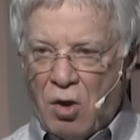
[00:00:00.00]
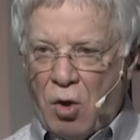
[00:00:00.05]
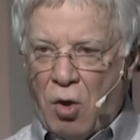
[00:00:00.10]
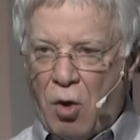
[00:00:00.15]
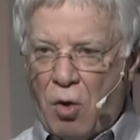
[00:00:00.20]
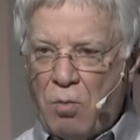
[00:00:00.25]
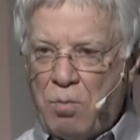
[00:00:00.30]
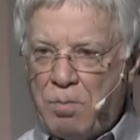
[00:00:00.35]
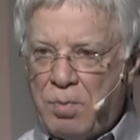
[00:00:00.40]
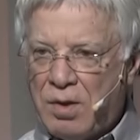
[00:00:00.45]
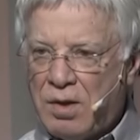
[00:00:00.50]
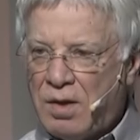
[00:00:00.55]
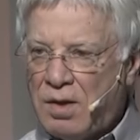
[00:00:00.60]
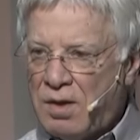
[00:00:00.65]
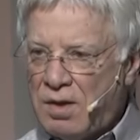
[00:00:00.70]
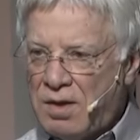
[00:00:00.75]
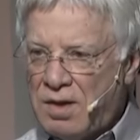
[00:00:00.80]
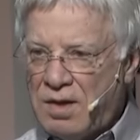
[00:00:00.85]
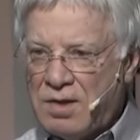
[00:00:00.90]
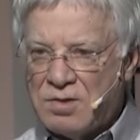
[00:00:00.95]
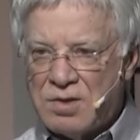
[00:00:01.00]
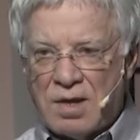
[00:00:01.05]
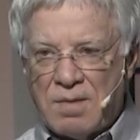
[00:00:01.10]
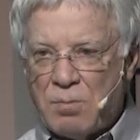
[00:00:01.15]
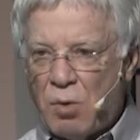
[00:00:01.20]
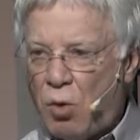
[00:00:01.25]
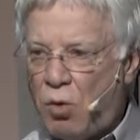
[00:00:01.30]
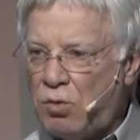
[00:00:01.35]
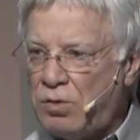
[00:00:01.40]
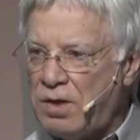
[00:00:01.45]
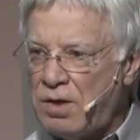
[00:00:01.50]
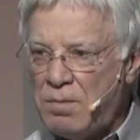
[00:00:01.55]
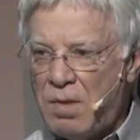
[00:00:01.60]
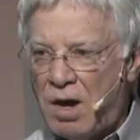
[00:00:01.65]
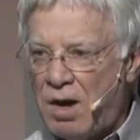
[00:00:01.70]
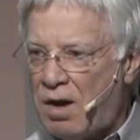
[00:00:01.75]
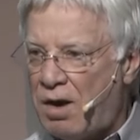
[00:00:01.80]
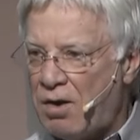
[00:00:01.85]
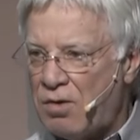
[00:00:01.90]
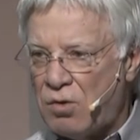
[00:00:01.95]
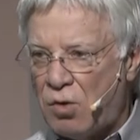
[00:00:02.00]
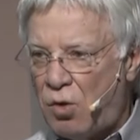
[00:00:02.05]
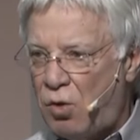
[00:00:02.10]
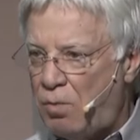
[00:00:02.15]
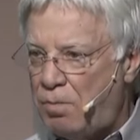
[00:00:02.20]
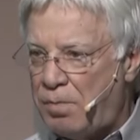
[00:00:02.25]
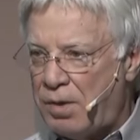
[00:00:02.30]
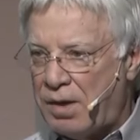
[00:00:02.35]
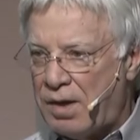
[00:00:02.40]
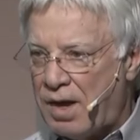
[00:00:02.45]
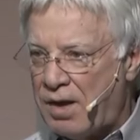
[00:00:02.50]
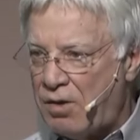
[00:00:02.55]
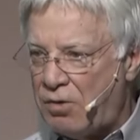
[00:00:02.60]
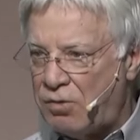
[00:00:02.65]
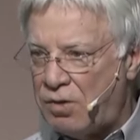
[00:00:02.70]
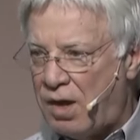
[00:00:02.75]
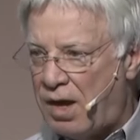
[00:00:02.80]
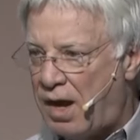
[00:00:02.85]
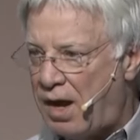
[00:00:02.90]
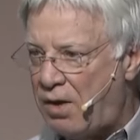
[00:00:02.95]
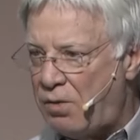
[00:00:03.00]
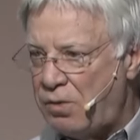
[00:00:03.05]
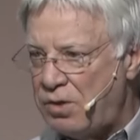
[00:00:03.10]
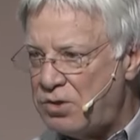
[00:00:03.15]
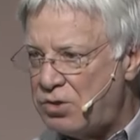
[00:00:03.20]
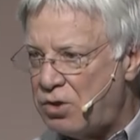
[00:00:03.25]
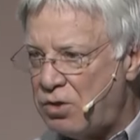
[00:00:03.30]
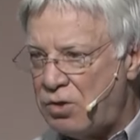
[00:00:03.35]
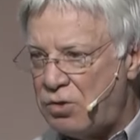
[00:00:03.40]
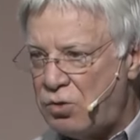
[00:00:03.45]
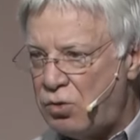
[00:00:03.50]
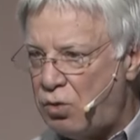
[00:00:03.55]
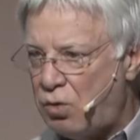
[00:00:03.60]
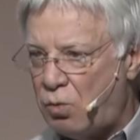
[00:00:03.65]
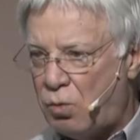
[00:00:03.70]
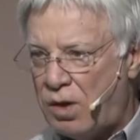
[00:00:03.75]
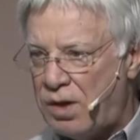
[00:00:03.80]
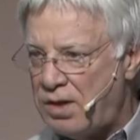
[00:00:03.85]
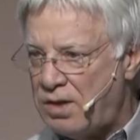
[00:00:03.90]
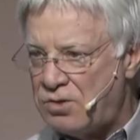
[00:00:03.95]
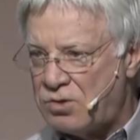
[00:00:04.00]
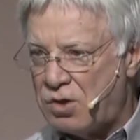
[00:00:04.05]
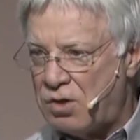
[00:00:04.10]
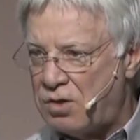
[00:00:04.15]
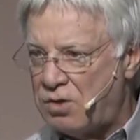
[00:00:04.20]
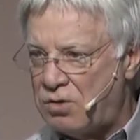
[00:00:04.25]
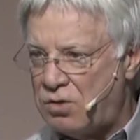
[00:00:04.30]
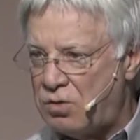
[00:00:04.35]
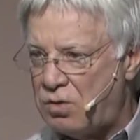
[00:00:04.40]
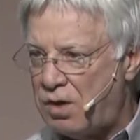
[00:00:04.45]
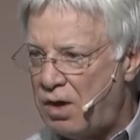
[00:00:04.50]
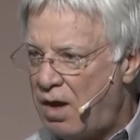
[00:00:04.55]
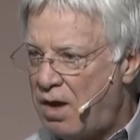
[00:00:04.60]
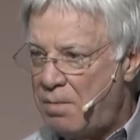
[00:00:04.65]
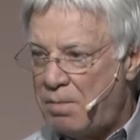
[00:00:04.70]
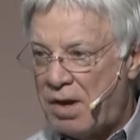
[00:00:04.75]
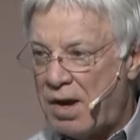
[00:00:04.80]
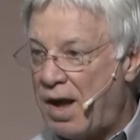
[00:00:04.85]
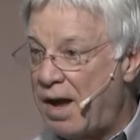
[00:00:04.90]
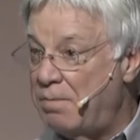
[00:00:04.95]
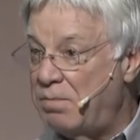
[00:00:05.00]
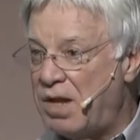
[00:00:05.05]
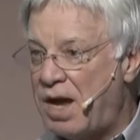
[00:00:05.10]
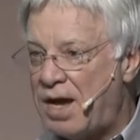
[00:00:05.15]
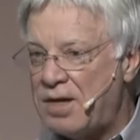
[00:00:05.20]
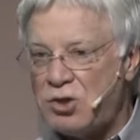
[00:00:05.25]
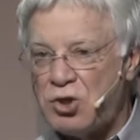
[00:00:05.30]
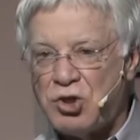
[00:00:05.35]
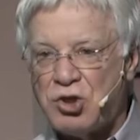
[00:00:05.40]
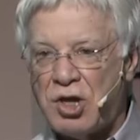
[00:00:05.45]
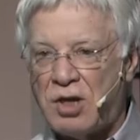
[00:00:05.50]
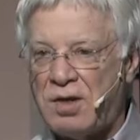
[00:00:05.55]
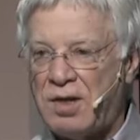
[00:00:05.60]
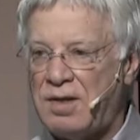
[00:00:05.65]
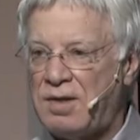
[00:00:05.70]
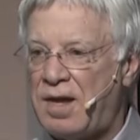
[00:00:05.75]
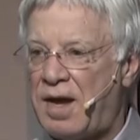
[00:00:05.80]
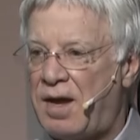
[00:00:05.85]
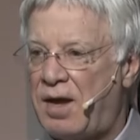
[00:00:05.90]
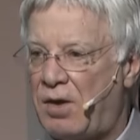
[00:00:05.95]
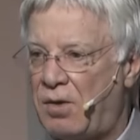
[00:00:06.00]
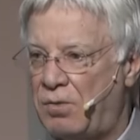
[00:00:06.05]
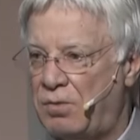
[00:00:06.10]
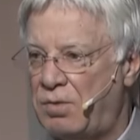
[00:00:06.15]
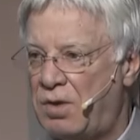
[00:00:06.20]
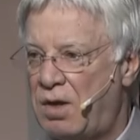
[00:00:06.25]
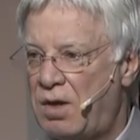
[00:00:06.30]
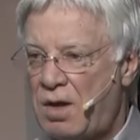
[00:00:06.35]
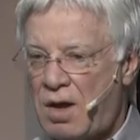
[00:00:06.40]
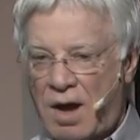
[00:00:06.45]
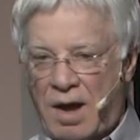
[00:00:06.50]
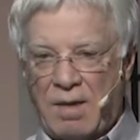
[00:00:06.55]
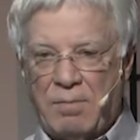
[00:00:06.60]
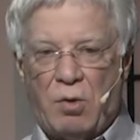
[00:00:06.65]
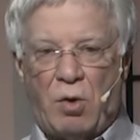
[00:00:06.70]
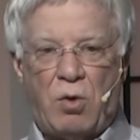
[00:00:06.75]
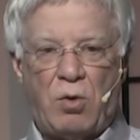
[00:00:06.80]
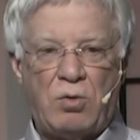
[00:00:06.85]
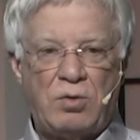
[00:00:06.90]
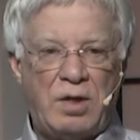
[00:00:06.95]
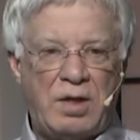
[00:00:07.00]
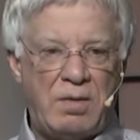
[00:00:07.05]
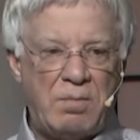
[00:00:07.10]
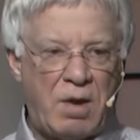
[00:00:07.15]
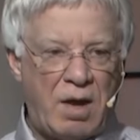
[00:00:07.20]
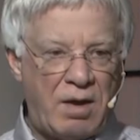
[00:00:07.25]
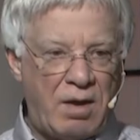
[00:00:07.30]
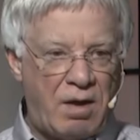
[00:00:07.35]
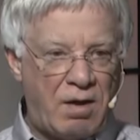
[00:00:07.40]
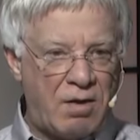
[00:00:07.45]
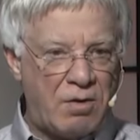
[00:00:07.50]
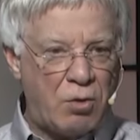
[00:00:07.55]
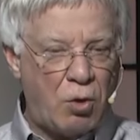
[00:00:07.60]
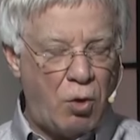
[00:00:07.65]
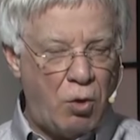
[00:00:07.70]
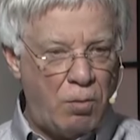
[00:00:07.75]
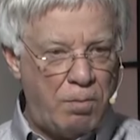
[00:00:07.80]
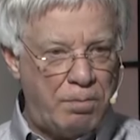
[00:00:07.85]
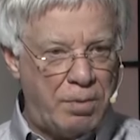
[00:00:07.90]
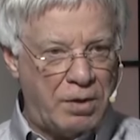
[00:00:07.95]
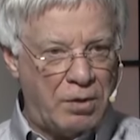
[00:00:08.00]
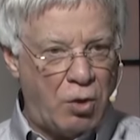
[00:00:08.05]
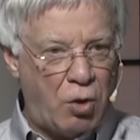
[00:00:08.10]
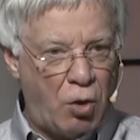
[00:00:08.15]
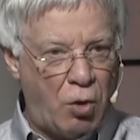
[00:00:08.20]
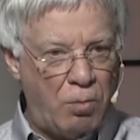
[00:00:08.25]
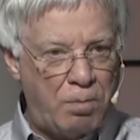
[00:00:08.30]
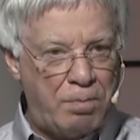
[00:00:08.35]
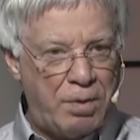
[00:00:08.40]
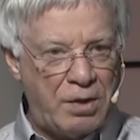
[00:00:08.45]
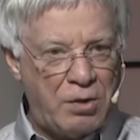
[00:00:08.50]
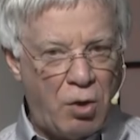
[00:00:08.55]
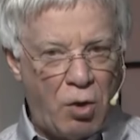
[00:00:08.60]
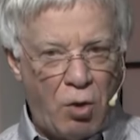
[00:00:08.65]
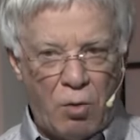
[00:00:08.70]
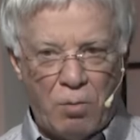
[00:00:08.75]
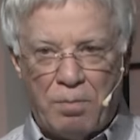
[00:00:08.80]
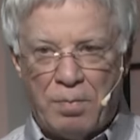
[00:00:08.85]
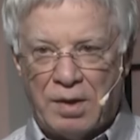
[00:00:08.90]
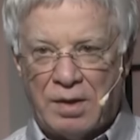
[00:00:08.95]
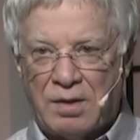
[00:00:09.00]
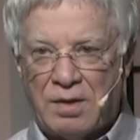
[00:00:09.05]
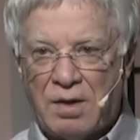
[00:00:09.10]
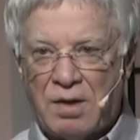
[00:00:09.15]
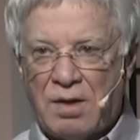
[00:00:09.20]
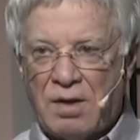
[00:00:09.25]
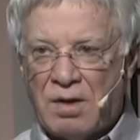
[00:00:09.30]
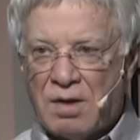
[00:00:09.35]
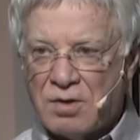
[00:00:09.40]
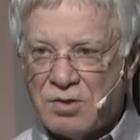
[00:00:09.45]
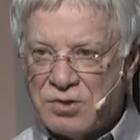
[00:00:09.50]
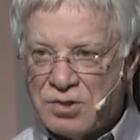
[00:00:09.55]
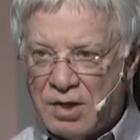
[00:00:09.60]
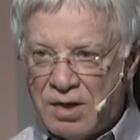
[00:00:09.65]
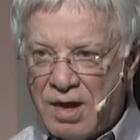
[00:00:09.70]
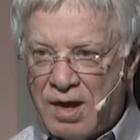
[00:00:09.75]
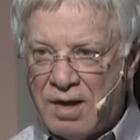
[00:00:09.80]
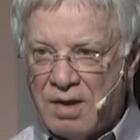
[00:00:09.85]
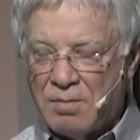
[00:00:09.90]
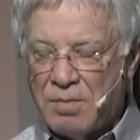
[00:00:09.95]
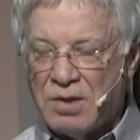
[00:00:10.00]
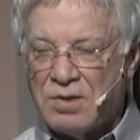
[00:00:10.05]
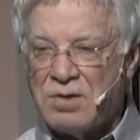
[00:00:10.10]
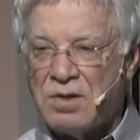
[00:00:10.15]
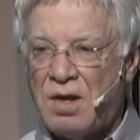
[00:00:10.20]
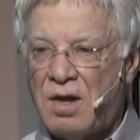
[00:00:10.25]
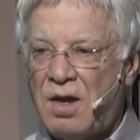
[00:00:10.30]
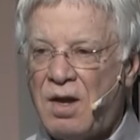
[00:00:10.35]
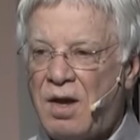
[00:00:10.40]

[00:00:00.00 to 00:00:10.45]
Hope is I'm holding my heart open. I don't know how he's going to do it, when he's going to do it, but I'm not shutting down. I'm holding my heart open. Hope and open are synonymous.